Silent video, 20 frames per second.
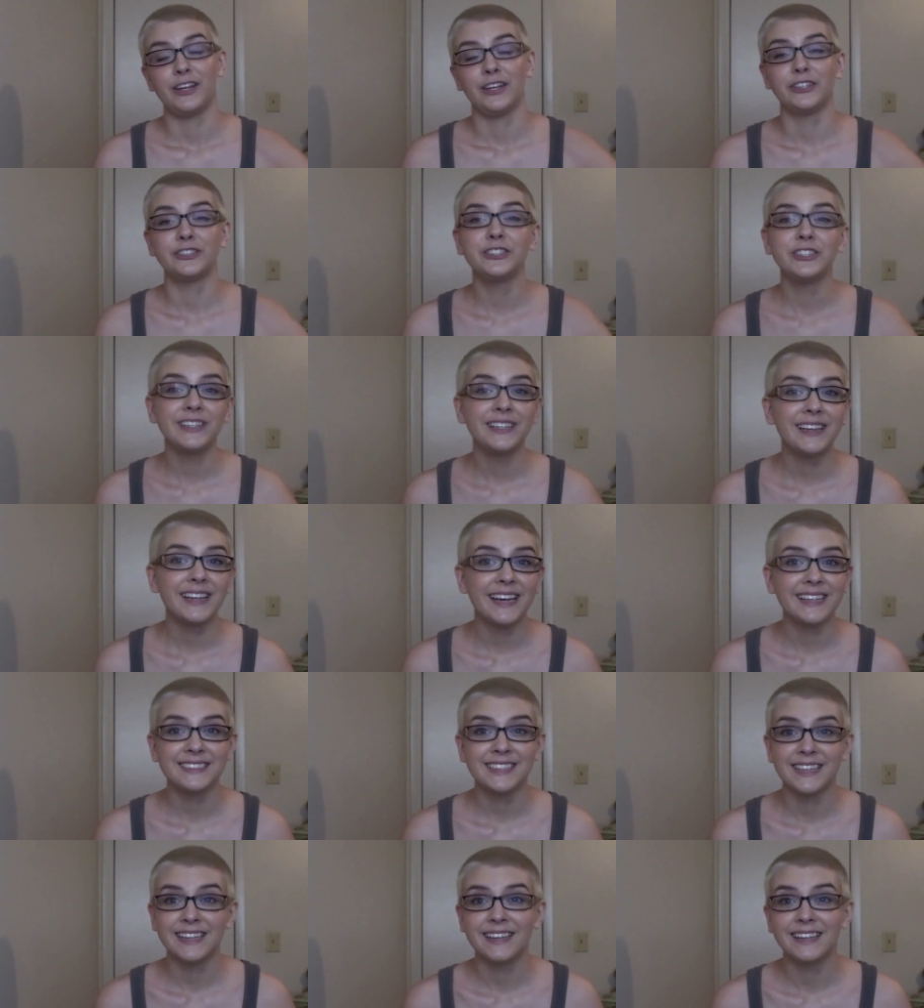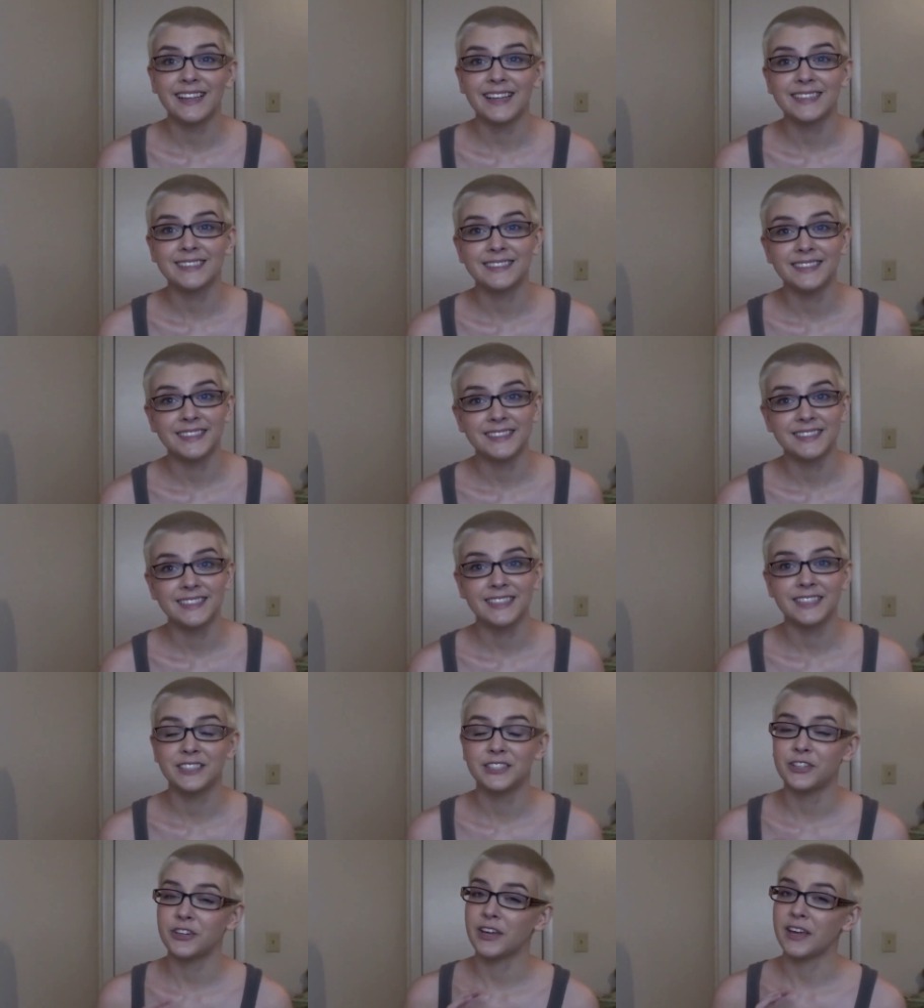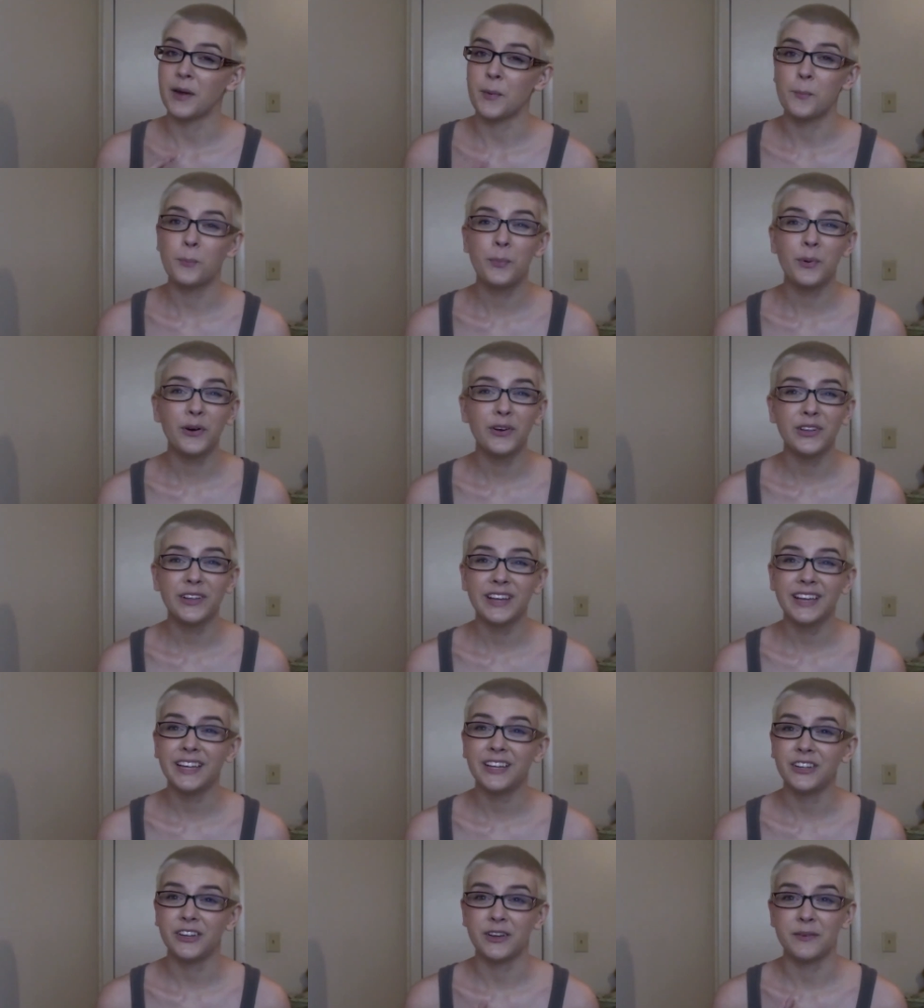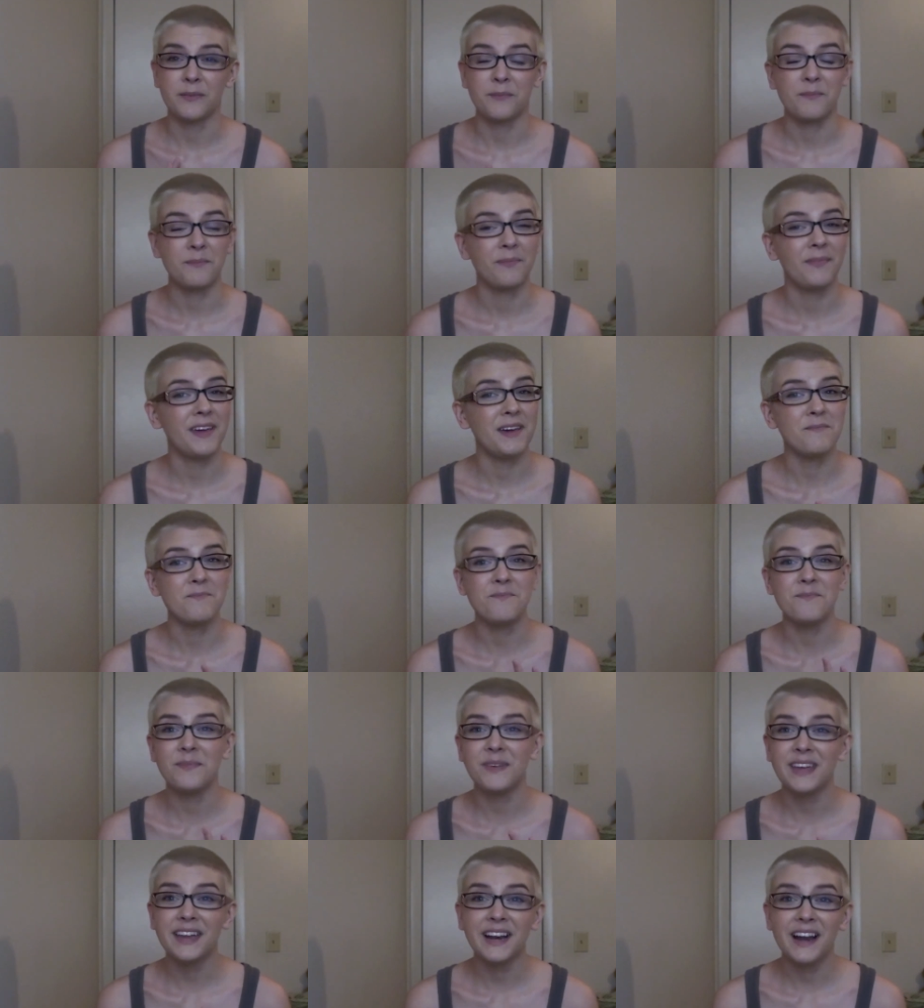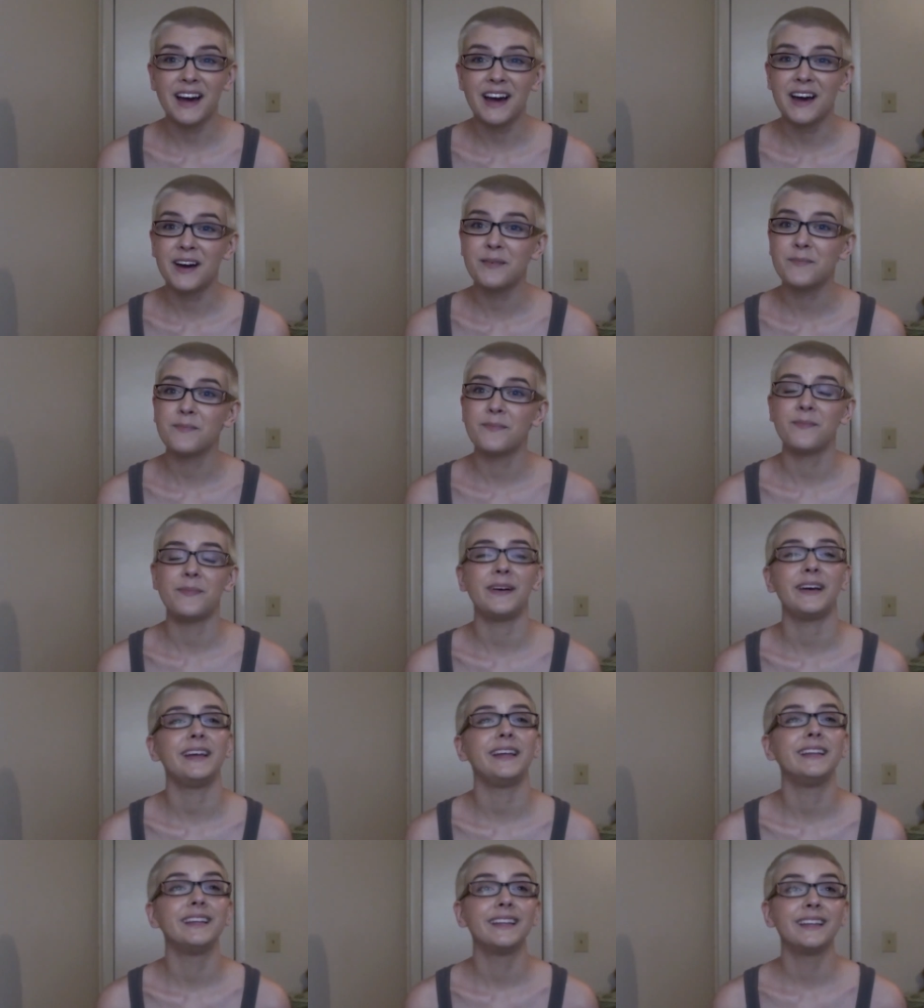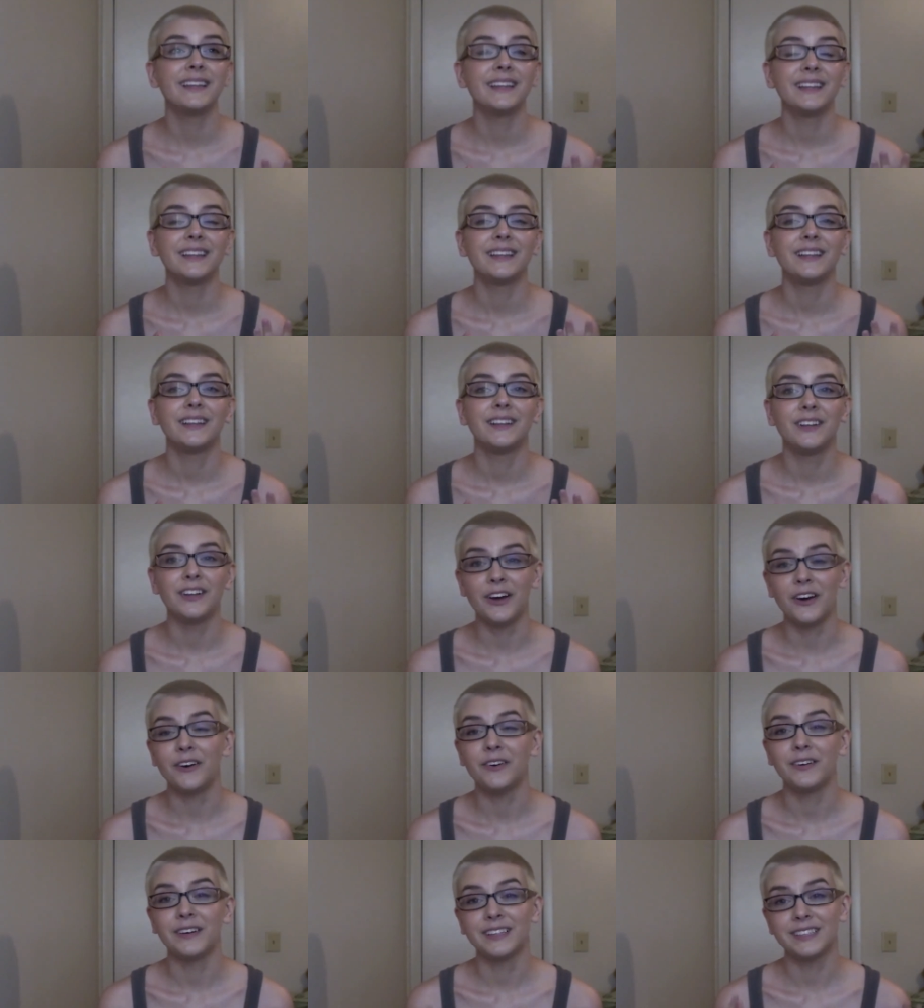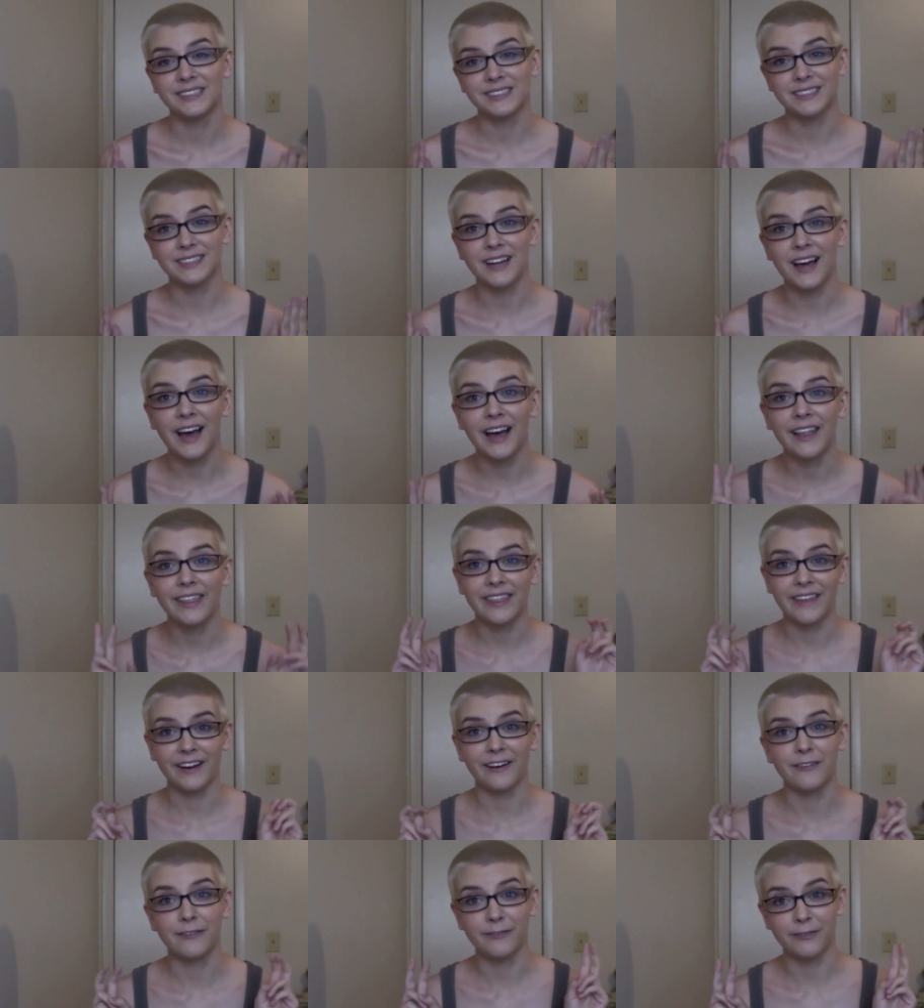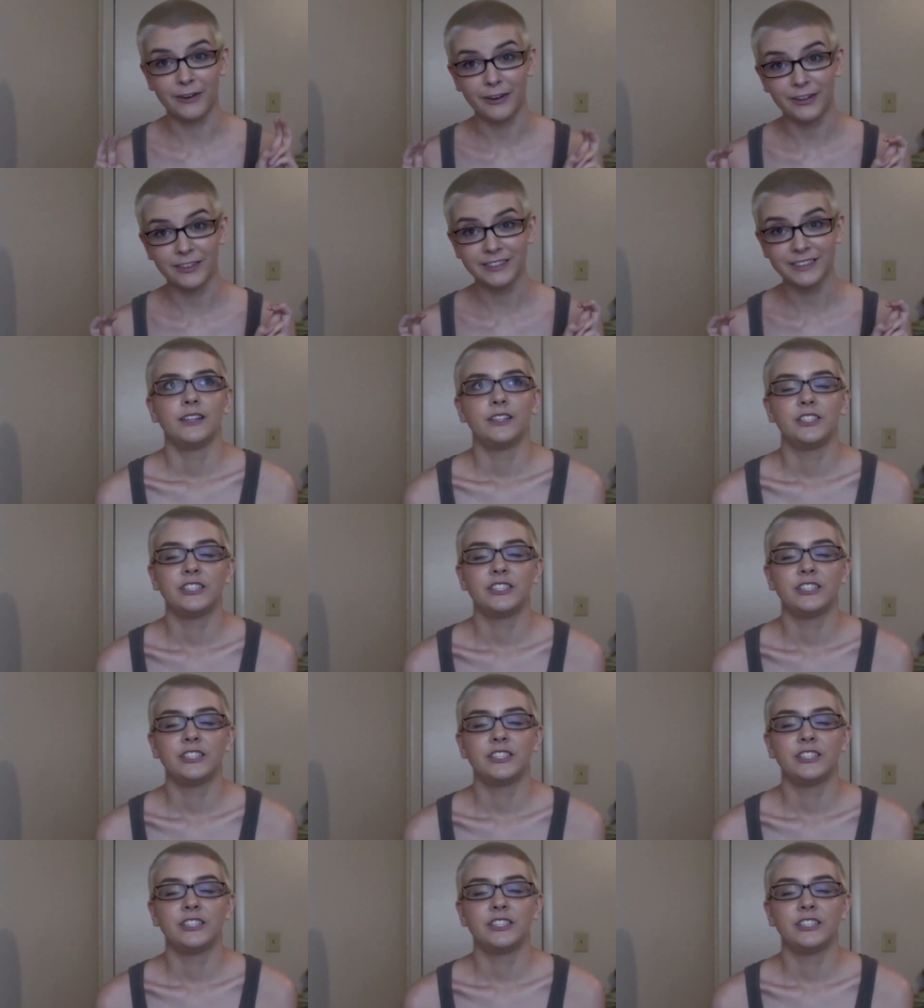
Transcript: You're treated like second-class citizens. You can get bullied, you can get beat up, but no, it's not their fault.